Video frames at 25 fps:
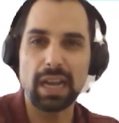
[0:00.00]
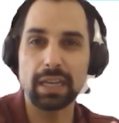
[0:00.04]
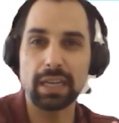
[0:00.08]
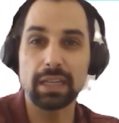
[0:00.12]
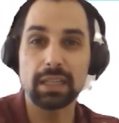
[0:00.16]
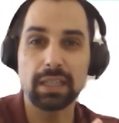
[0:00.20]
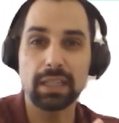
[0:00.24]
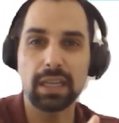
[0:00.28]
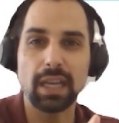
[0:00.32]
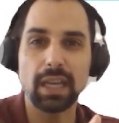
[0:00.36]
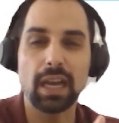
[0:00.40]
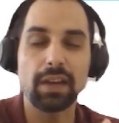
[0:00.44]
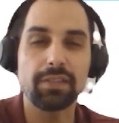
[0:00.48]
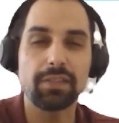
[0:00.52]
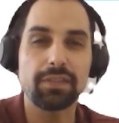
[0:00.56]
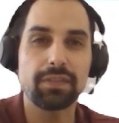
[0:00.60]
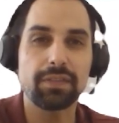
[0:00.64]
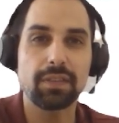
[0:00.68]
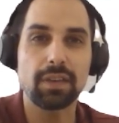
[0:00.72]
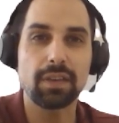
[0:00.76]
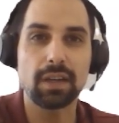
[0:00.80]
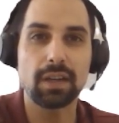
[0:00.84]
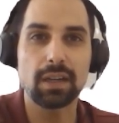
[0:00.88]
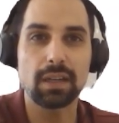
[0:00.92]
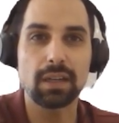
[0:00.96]

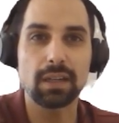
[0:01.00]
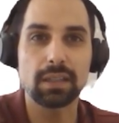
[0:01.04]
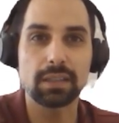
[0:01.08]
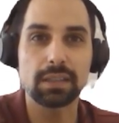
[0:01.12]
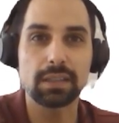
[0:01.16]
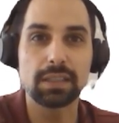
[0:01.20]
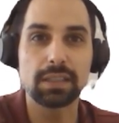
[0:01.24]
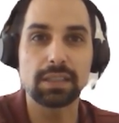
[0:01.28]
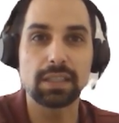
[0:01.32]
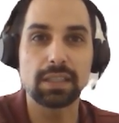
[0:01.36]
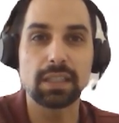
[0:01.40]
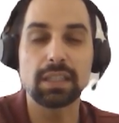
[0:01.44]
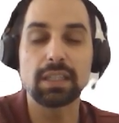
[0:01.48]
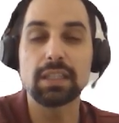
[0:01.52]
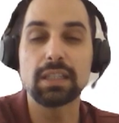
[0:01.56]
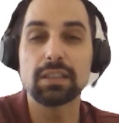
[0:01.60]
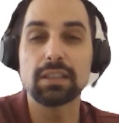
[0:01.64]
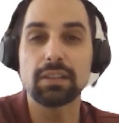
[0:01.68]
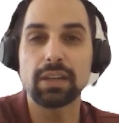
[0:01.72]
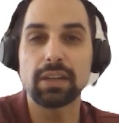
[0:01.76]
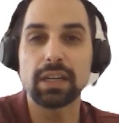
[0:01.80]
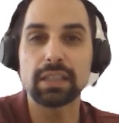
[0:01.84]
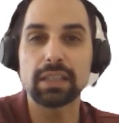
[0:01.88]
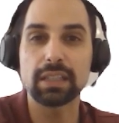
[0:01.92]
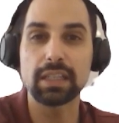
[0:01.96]
IETF is the
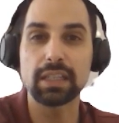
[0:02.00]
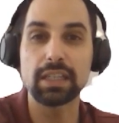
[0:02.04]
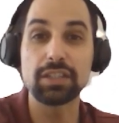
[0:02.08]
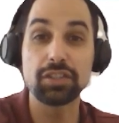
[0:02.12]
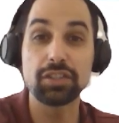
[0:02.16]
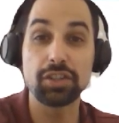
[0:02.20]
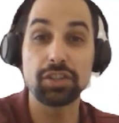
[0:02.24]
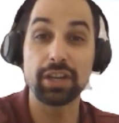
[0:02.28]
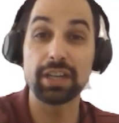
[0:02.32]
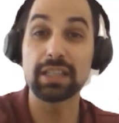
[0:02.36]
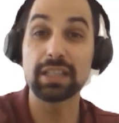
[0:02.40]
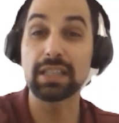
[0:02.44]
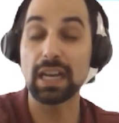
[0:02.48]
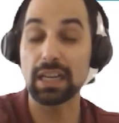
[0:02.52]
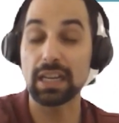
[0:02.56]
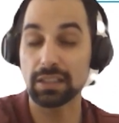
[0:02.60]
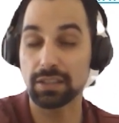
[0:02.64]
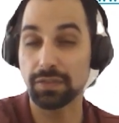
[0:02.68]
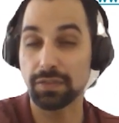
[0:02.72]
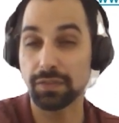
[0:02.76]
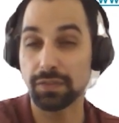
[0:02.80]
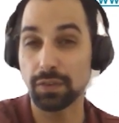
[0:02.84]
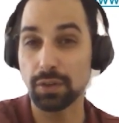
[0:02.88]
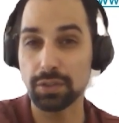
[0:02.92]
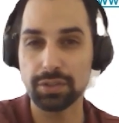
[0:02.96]
Internet Engineering
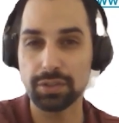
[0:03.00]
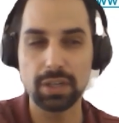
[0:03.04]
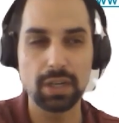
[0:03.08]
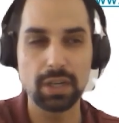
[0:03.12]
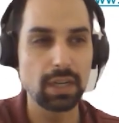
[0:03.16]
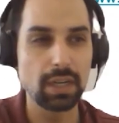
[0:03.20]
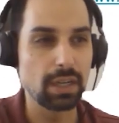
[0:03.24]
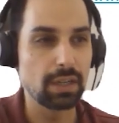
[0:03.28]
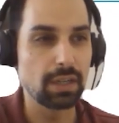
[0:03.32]
Task Force.